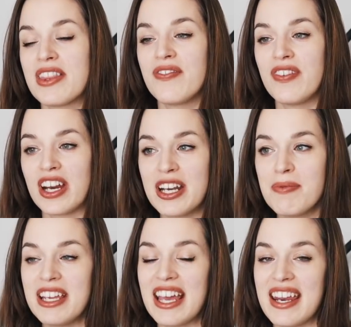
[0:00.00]
the very
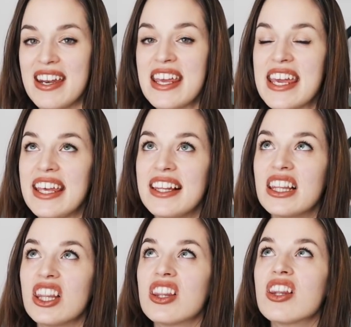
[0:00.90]
beginning, he
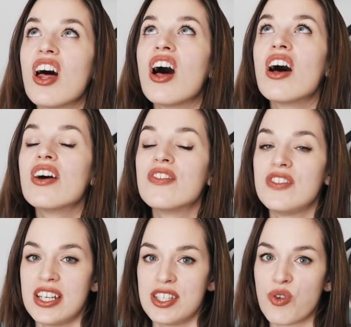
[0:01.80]

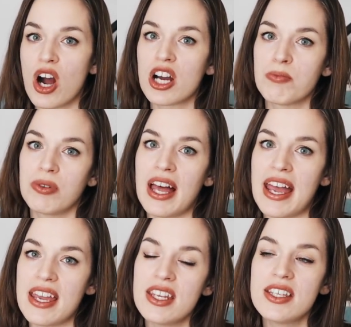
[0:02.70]
loved his rock and
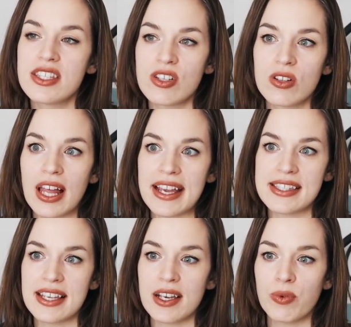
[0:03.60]
play, and he still
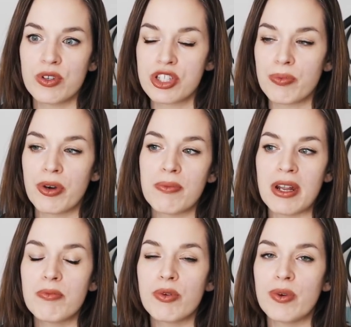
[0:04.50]
likes it. We'll still put him
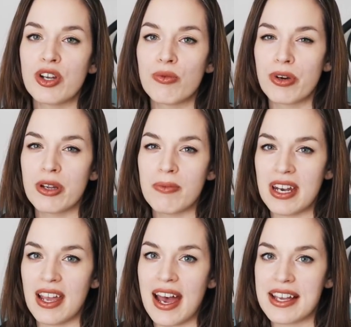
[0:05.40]
in it, but we don't put him
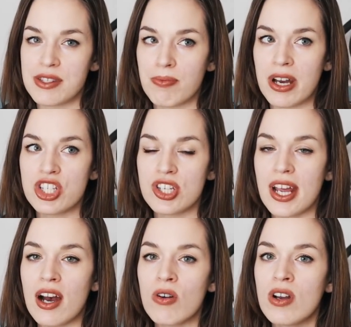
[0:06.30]
in it as much
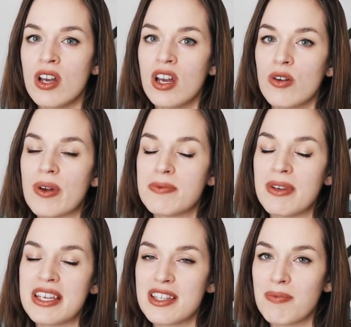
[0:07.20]
now. That's
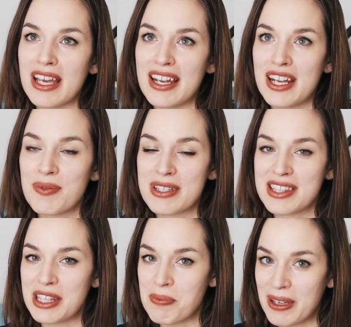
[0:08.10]
because in the beginning he was
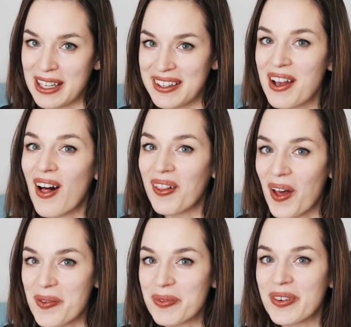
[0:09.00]
sleeping a
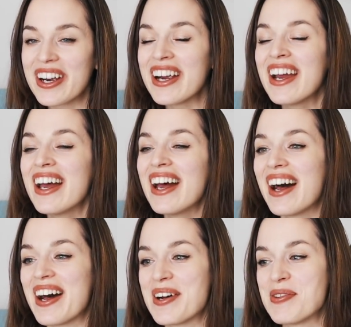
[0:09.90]
lot more.
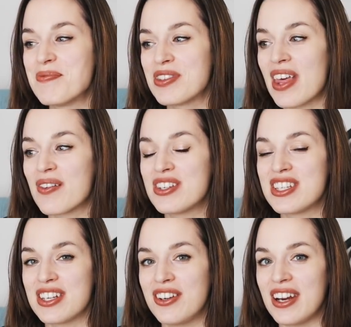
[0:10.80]
So that was
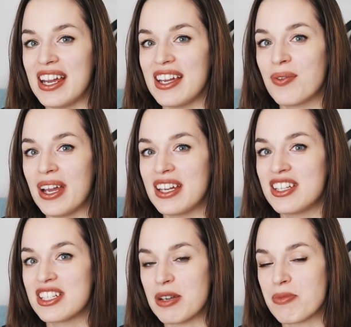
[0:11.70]
just a great way to
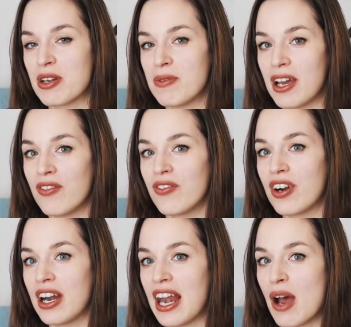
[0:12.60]
just like put him down
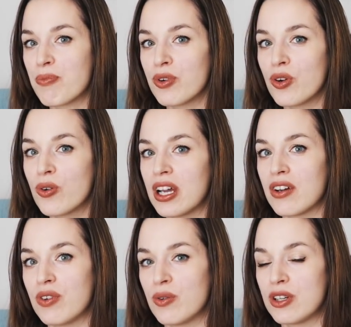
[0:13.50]
for a nap real quick.
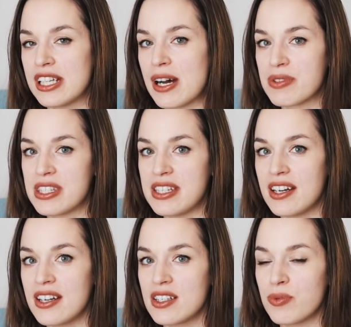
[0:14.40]
If we were
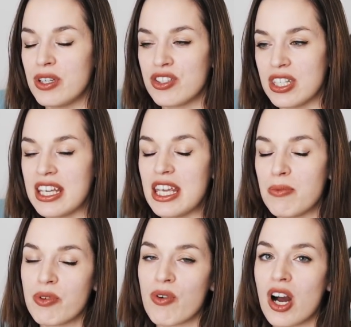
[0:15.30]
downstairs, we usually
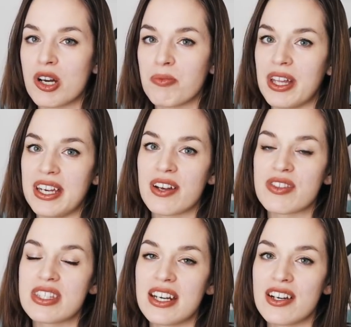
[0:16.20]
keep the rock and play
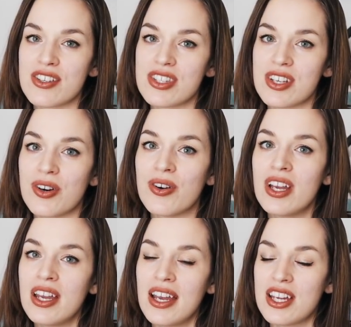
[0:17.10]
downstairs. So
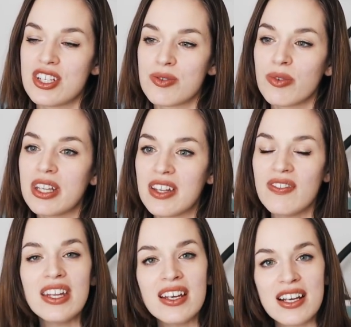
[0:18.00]
it's just really
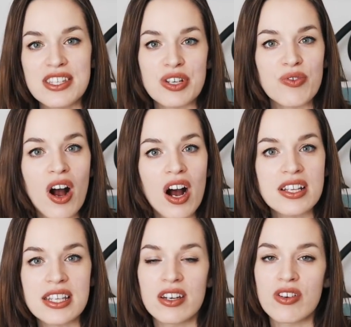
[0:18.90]
convenient because it
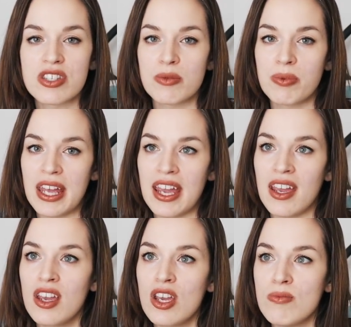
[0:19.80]
rocks. It can also
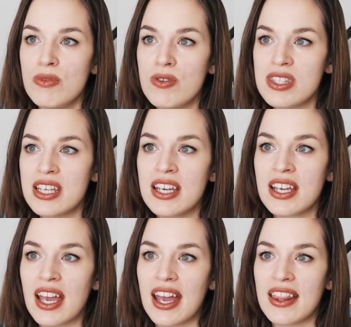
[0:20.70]
play
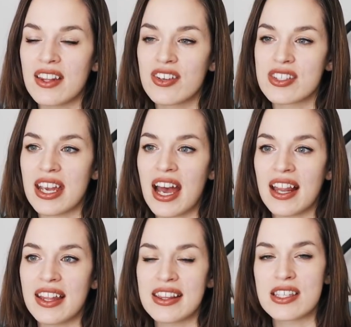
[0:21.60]
music, and then there's like
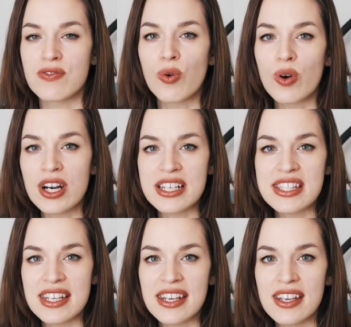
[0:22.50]
kind of like this
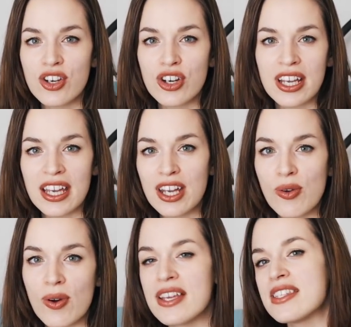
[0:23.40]
foresty cricket
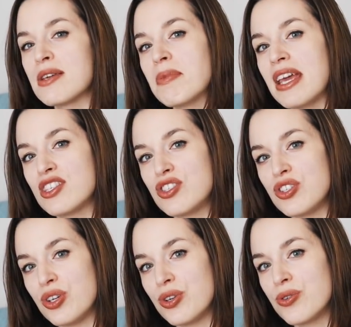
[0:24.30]
noise it makes
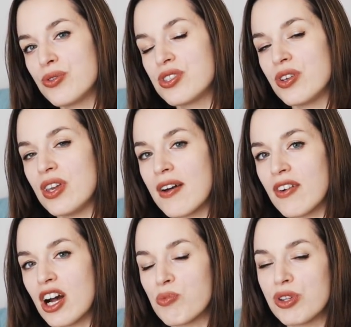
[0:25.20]
too. So you
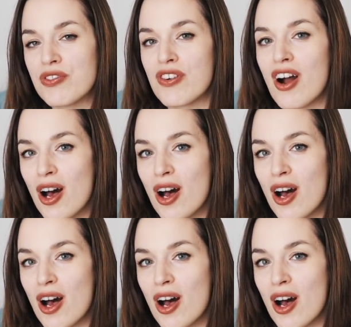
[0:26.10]
have a couple different